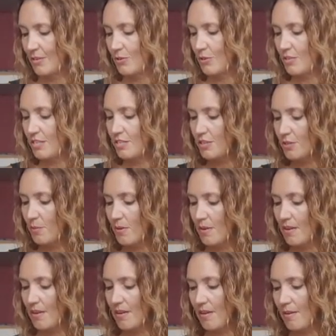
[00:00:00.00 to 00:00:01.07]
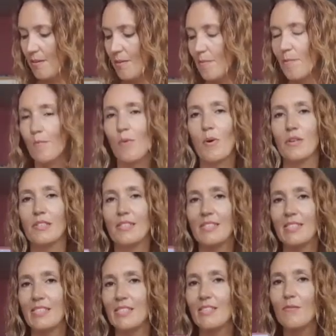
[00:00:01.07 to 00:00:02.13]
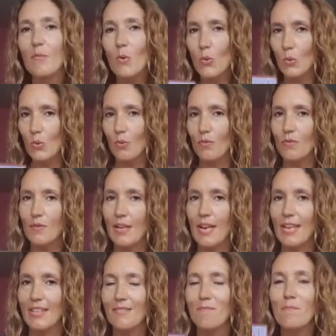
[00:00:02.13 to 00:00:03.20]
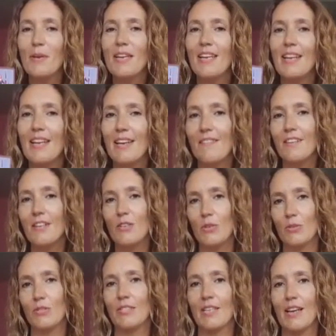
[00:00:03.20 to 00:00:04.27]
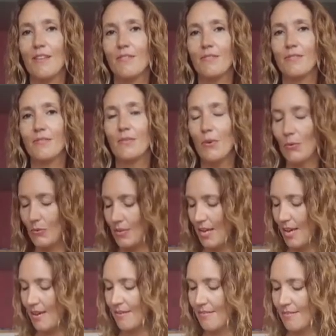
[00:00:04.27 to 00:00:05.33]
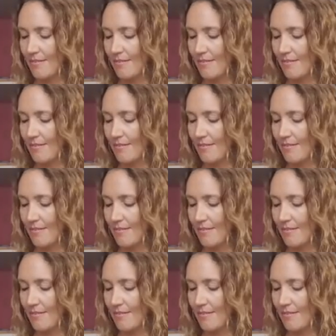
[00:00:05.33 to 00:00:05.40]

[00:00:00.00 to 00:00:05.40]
You need to be bolder, setting more confident, believe in yourself, okay?